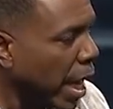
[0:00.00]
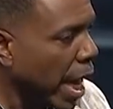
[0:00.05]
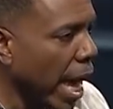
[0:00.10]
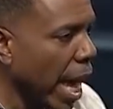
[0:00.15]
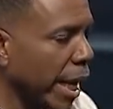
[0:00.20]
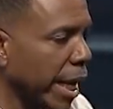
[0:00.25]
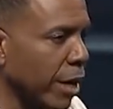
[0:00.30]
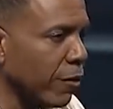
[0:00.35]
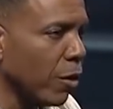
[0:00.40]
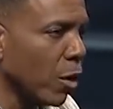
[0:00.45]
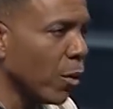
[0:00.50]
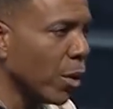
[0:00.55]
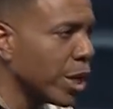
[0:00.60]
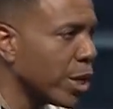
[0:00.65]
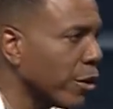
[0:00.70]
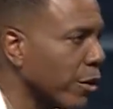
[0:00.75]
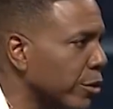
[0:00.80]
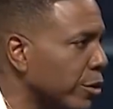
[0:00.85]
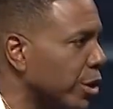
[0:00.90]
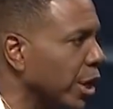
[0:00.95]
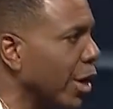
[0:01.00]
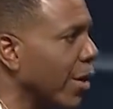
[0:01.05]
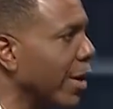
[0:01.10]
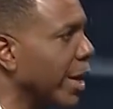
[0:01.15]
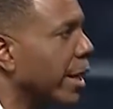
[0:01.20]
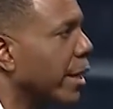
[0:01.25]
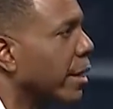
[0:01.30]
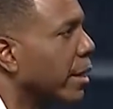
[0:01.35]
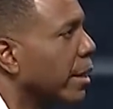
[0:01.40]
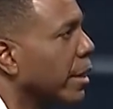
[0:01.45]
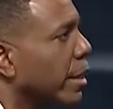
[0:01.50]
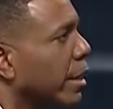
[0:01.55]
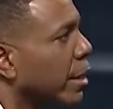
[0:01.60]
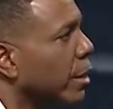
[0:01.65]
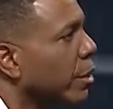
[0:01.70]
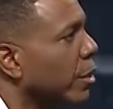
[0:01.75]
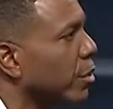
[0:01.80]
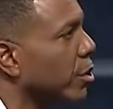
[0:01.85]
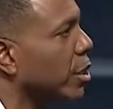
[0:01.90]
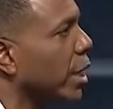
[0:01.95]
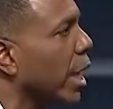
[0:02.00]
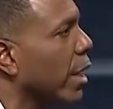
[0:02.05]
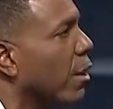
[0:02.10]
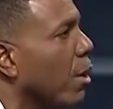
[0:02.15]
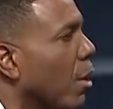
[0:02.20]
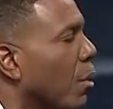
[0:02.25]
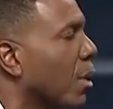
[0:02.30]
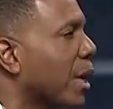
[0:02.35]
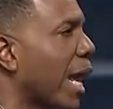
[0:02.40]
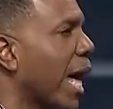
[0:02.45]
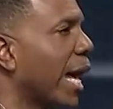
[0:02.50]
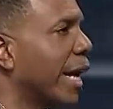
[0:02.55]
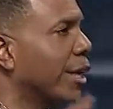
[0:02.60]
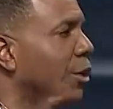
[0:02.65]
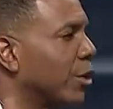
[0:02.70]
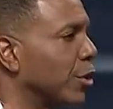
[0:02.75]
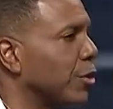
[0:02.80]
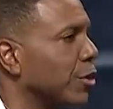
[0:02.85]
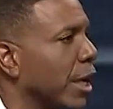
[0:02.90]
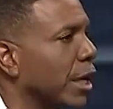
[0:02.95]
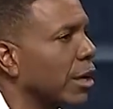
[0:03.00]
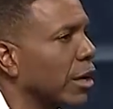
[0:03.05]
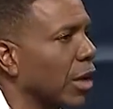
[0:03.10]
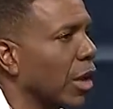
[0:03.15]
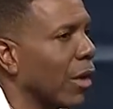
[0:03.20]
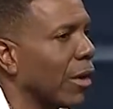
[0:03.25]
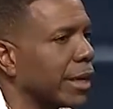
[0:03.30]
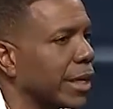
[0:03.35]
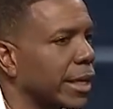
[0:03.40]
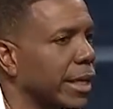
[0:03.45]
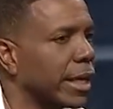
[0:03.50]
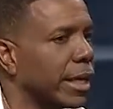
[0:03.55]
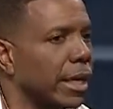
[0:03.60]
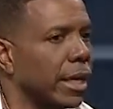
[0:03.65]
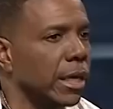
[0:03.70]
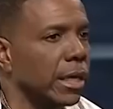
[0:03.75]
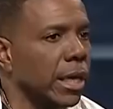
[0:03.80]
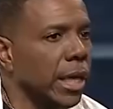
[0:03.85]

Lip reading: And even when you do it, you say, well, I didn't do nothing, the Lord did.